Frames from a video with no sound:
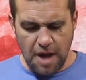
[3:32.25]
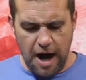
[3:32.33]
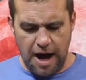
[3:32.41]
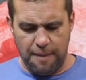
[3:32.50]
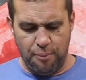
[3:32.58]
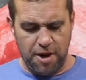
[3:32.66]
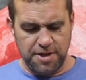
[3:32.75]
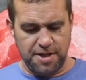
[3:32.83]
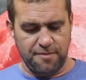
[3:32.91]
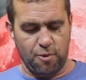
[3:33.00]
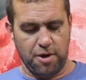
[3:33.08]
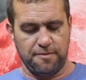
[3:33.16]
Uh, brands
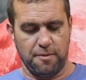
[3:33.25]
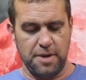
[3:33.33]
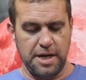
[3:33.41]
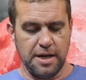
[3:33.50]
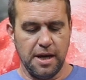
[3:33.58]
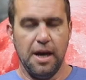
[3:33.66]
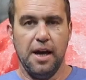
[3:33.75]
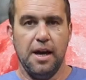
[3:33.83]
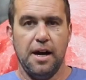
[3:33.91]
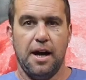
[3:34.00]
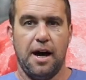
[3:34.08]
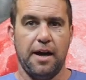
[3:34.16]
that have worked for me,
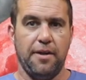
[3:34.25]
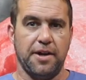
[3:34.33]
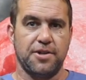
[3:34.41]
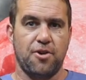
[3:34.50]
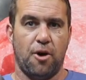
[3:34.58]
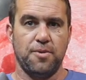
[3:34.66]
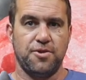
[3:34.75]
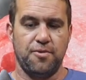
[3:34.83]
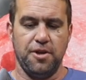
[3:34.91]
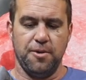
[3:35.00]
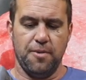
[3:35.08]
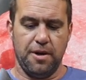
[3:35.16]
I like Scarpas
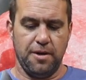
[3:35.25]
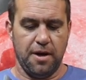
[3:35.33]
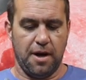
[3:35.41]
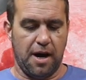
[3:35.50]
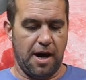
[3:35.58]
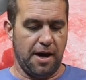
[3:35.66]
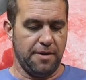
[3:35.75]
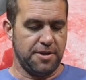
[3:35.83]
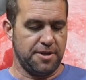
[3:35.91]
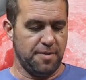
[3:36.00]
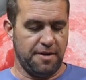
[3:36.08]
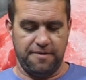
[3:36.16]
really well. Uh,
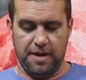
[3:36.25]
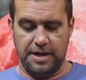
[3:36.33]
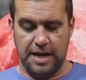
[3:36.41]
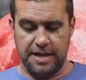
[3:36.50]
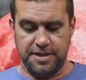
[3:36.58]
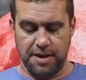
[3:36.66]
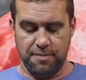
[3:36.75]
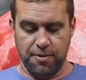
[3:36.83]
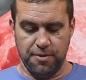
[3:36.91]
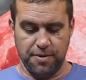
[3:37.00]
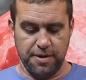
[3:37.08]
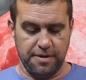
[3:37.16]
this has been a fantastic
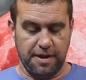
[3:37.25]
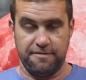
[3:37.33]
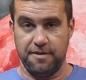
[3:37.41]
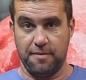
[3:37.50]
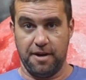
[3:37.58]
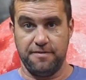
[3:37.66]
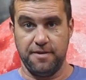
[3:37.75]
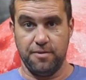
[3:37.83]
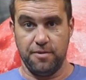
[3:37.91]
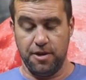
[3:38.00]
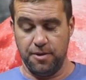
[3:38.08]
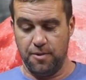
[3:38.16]
boot. They fit my feet
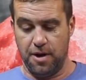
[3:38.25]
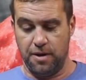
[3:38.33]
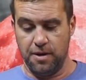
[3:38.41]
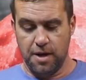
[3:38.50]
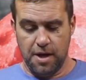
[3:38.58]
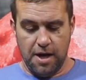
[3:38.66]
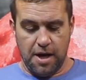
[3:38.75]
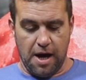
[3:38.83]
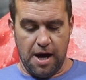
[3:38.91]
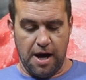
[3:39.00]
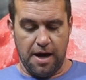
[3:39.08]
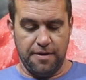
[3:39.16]
really well.
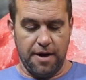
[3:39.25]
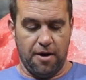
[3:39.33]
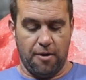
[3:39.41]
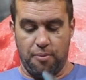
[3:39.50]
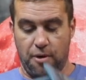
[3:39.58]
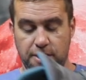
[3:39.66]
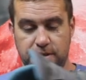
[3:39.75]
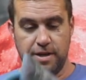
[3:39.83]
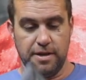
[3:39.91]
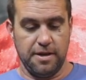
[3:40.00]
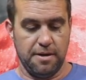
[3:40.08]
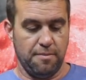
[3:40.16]
Uh, they are
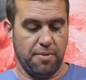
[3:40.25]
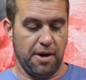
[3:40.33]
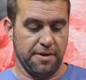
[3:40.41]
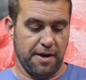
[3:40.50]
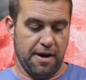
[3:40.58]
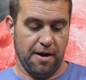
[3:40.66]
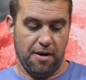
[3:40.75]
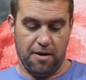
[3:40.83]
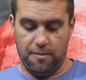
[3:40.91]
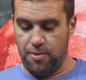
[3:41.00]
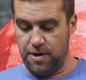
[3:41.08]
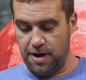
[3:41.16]
pricey, but they
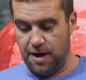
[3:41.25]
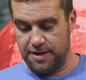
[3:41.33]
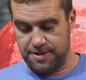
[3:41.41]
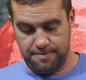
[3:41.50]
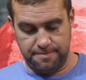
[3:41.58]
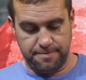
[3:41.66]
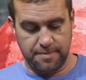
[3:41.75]
are pretty awesome.